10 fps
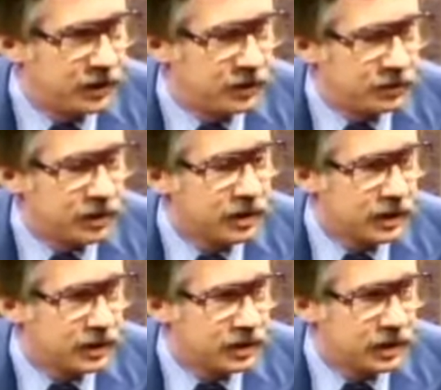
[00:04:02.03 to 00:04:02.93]
The word
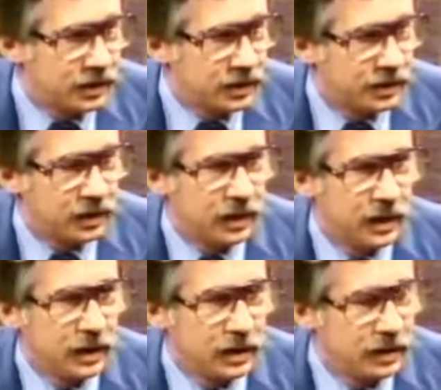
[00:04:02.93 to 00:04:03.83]
is that your,
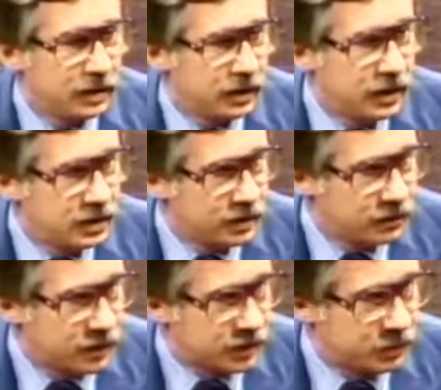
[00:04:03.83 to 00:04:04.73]
your injured
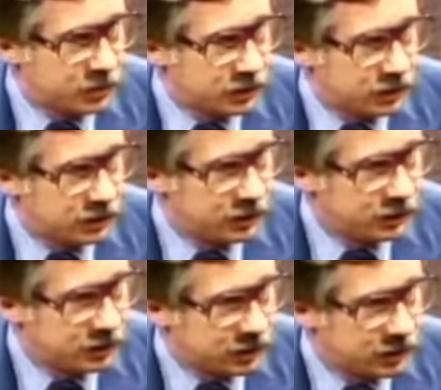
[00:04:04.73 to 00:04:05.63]
wrist, broken
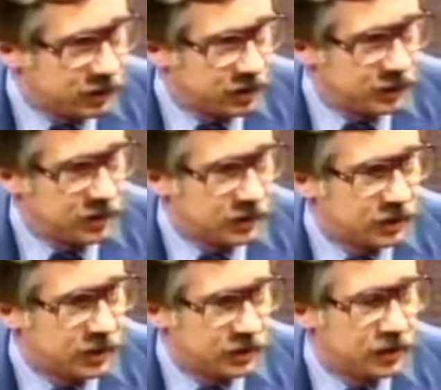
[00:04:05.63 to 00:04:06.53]
earlier this
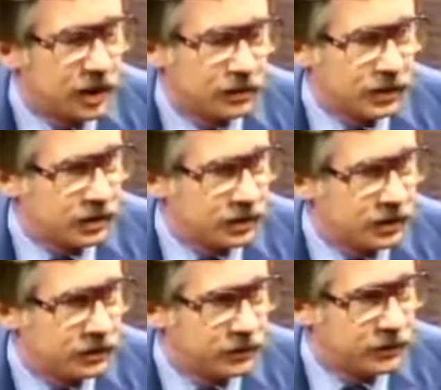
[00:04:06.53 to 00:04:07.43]
year, is not
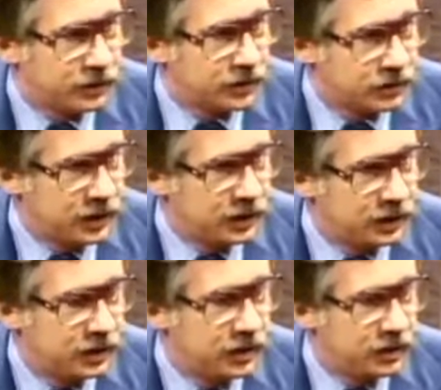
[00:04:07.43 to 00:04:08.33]
returned to full
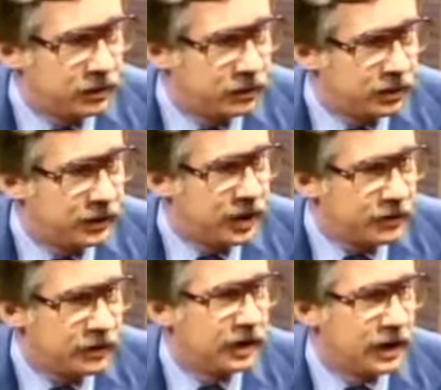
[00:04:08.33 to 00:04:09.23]
strength and that you will
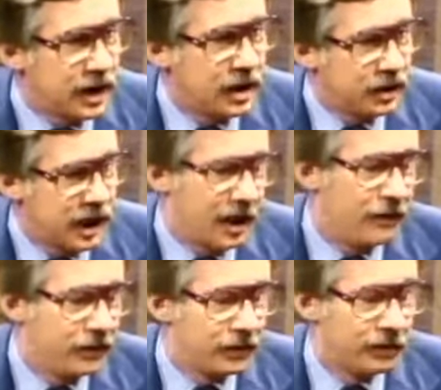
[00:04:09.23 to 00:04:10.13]
never again
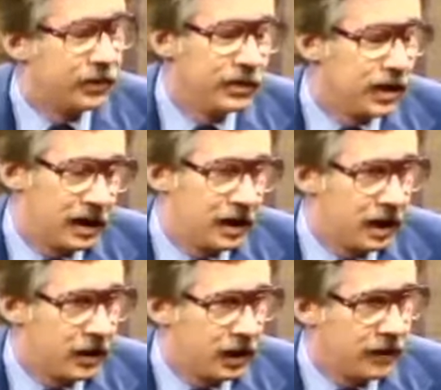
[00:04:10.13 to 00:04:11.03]
have, or do not
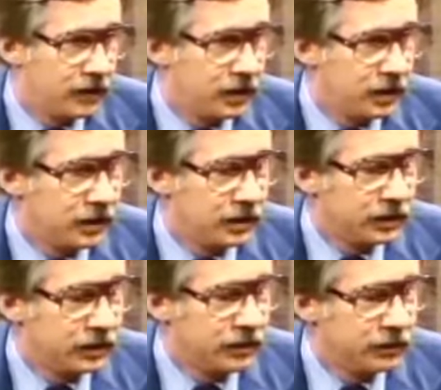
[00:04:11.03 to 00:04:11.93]
now, have the, the
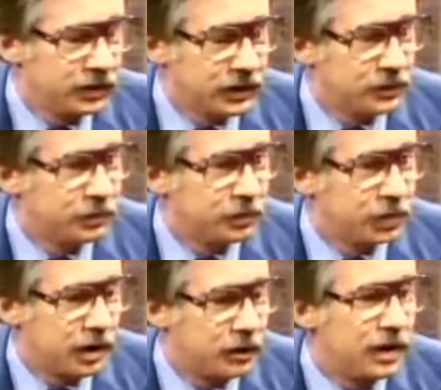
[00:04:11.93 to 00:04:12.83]
what is
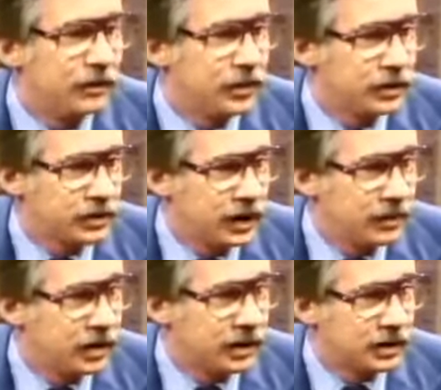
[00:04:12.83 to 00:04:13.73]
part one of your
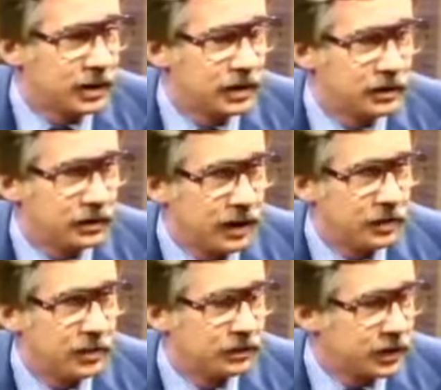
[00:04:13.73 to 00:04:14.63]
trademarks, that
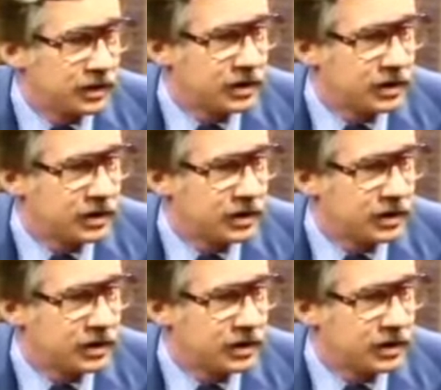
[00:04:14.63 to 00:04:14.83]
incredible wrist